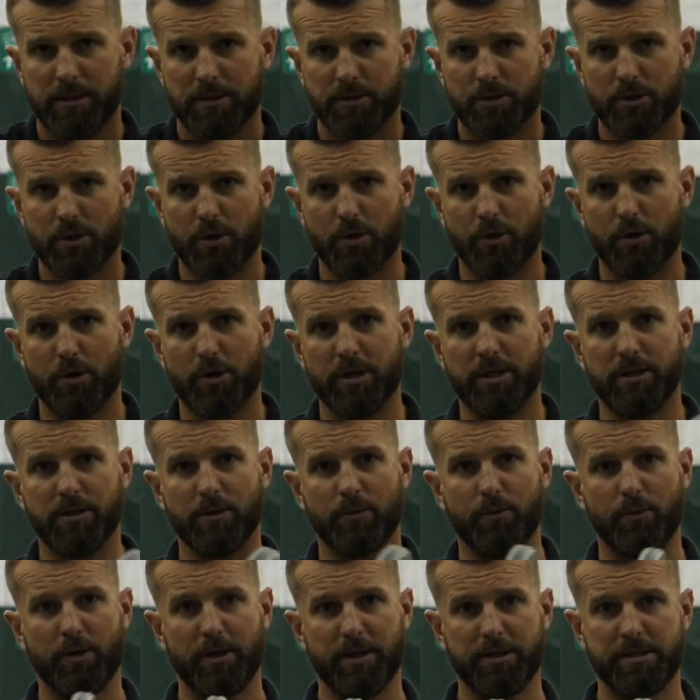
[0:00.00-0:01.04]
turning the
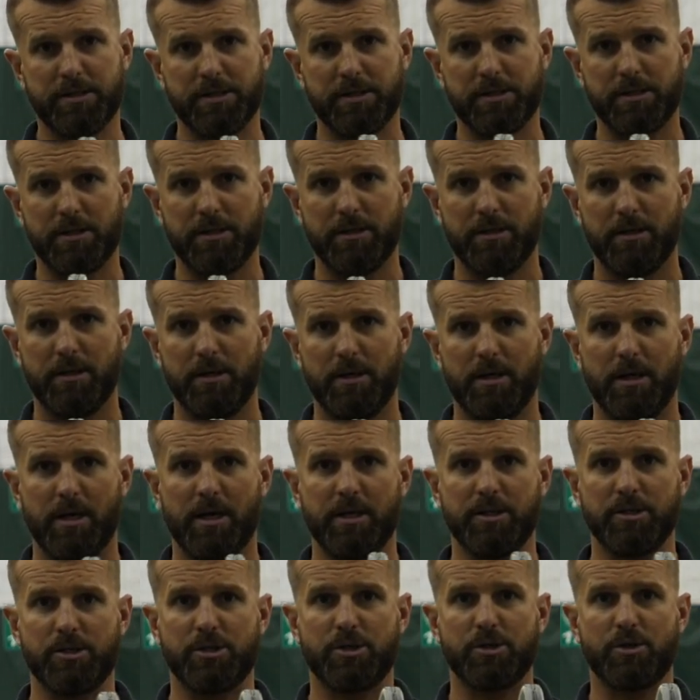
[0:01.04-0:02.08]
wrist
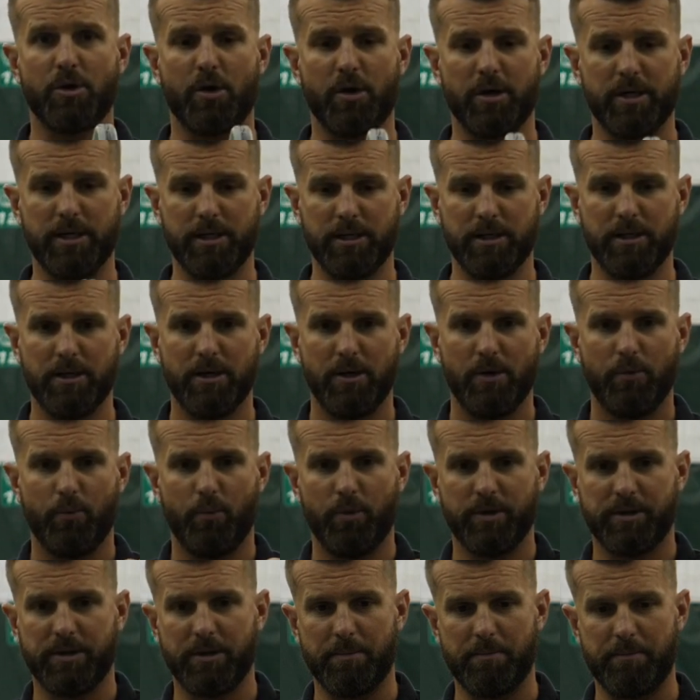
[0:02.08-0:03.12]
and starting
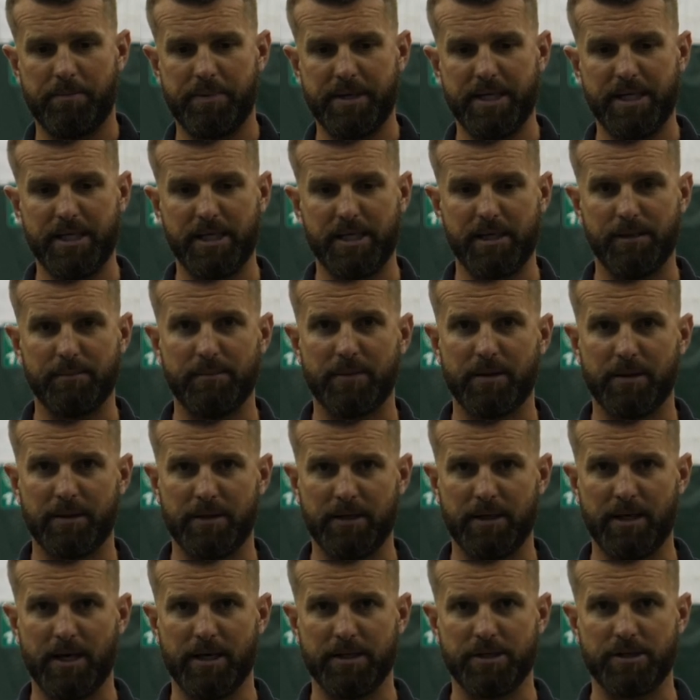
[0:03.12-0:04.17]
with the beam,
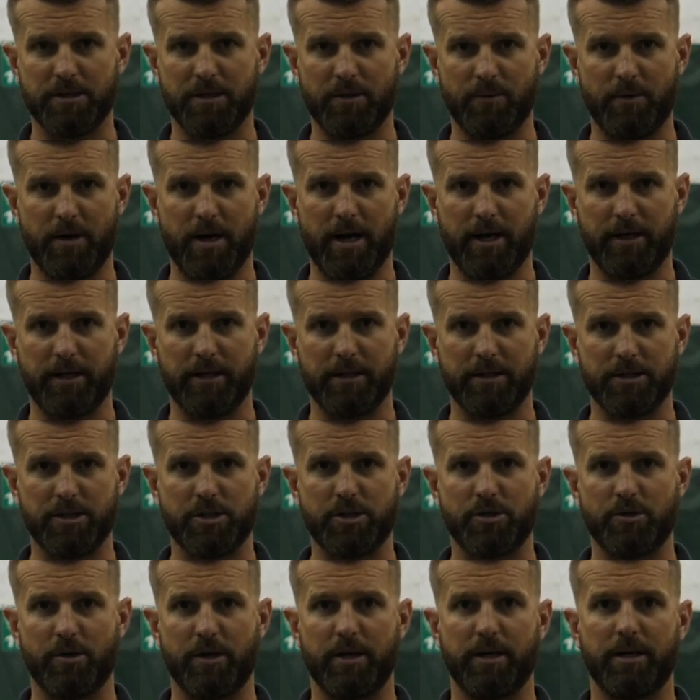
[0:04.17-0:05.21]
the edge of the racket,
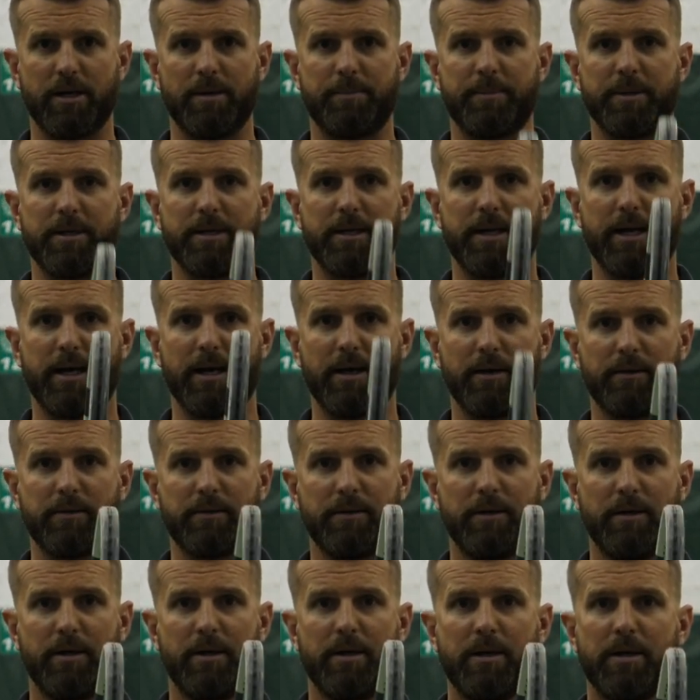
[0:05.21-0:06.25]
straight up and down.
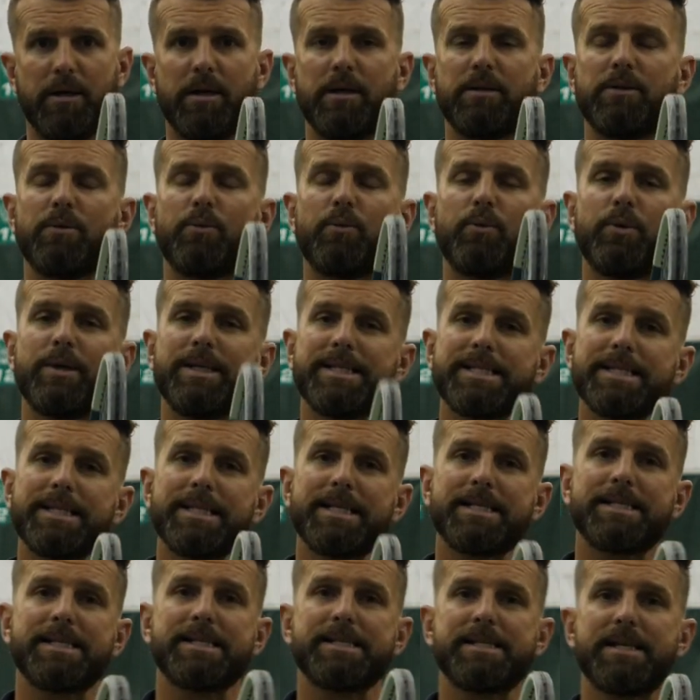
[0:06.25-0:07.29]
And the reason
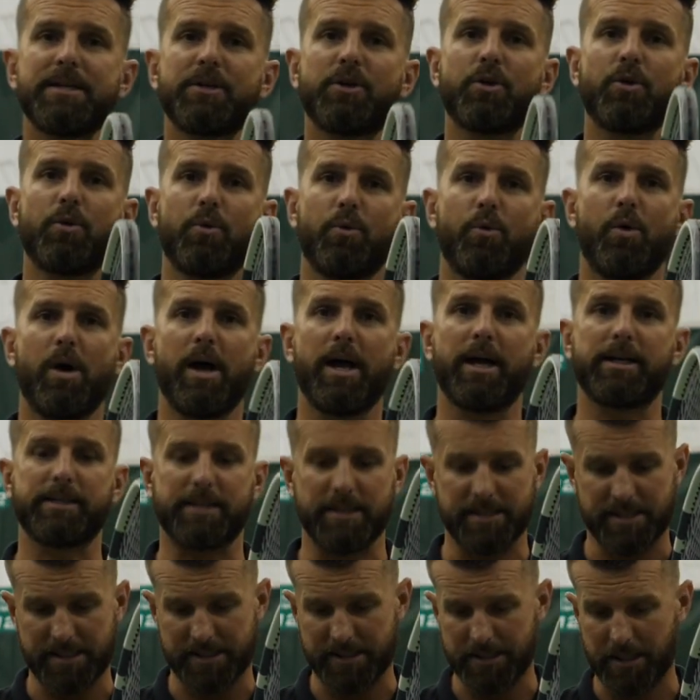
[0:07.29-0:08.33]
this is incorrect
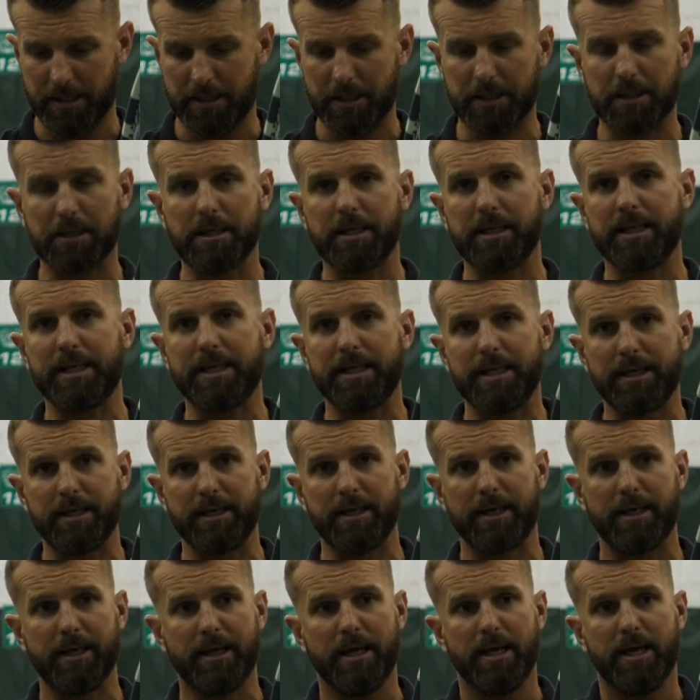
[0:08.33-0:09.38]
is it's going to
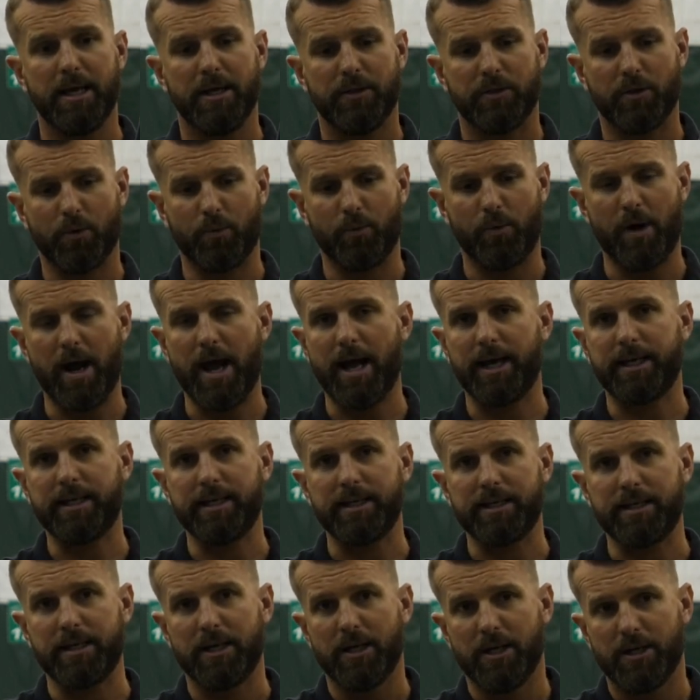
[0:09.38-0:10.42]
lend the
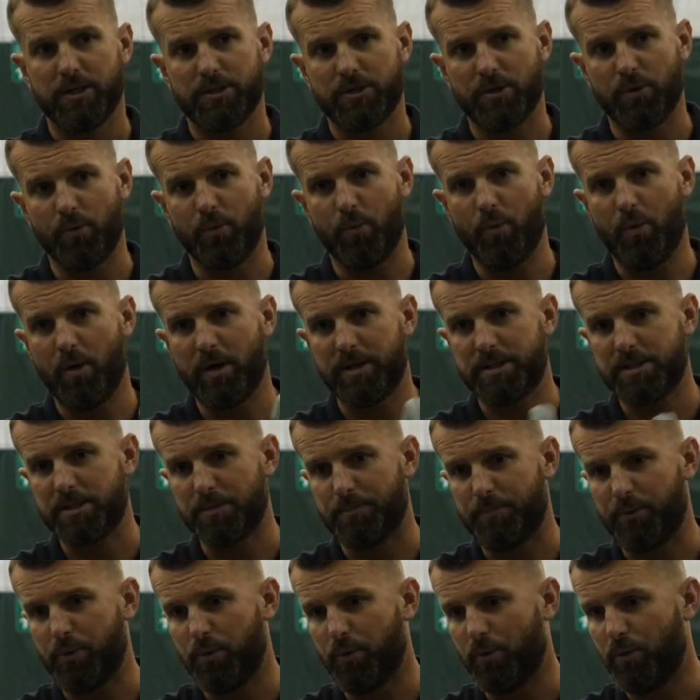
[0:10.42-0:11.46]
racket to want to
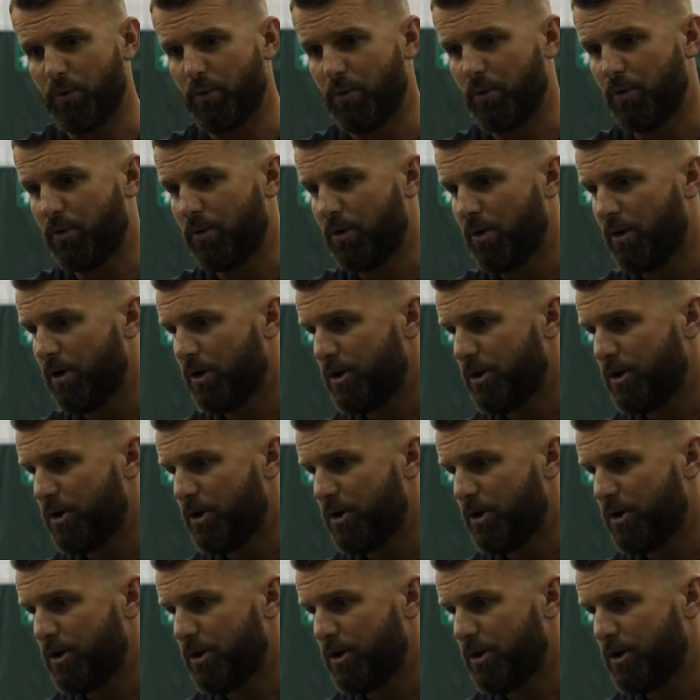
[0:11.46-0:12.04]
pull